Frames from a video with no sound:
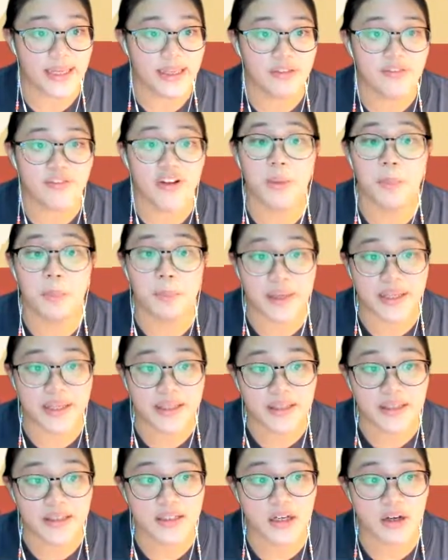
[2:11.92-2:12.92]

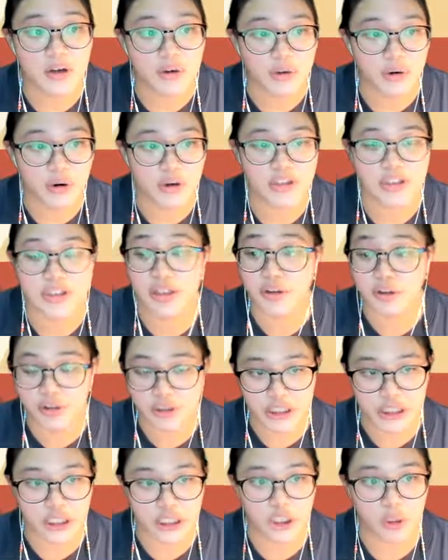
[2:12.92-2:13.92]
development across the
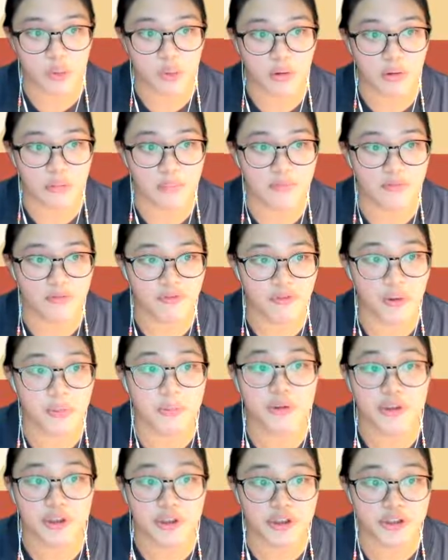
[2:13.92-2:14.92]
continuum
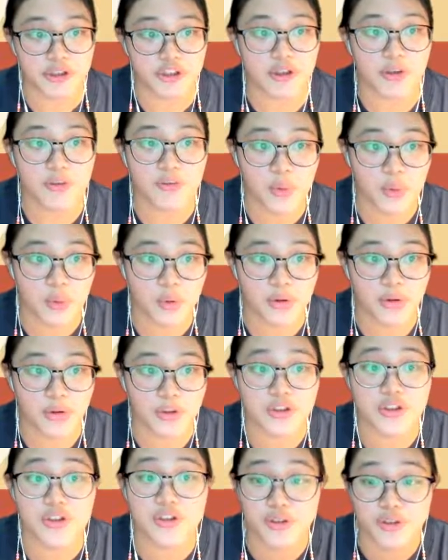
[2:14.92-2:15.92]
from
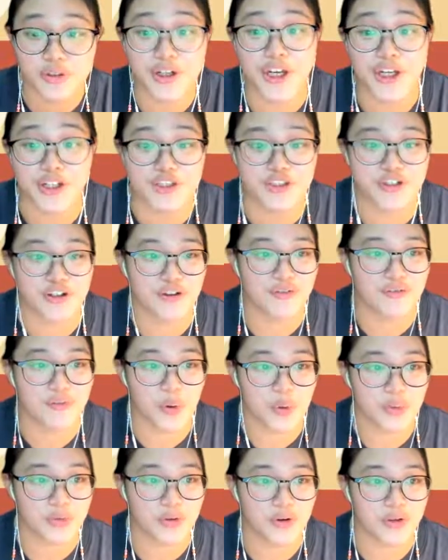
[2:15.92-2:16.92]
nurture-focused to
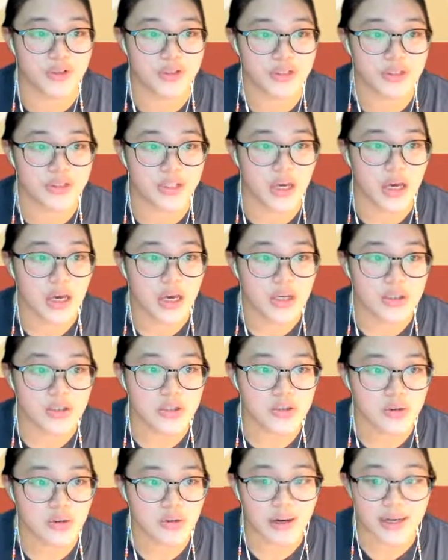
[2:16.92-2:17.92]
nature-focused.
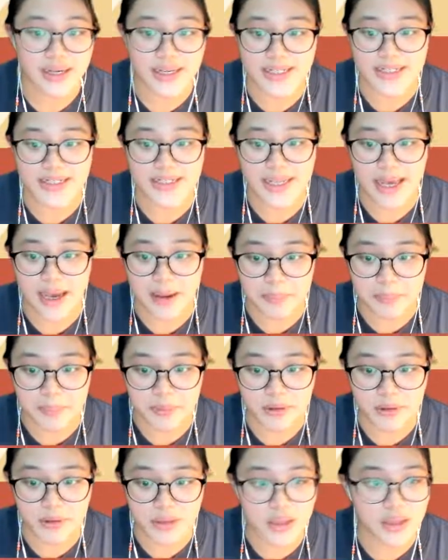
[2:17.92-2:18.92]
So an
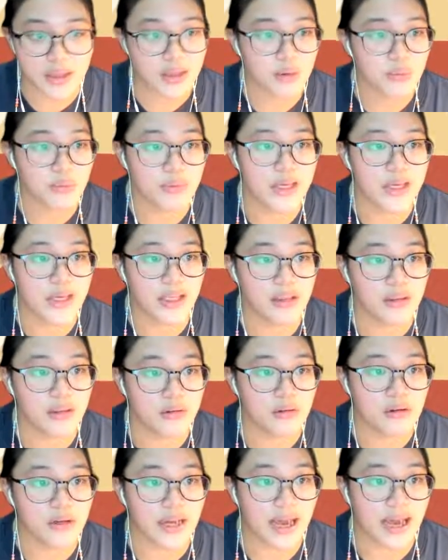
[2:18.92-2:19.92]
example that we can
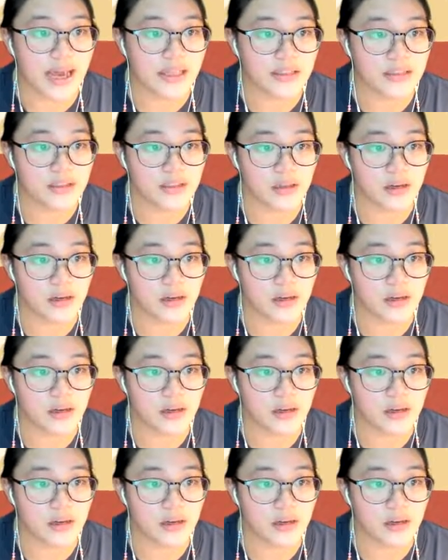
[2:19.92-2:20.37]
look at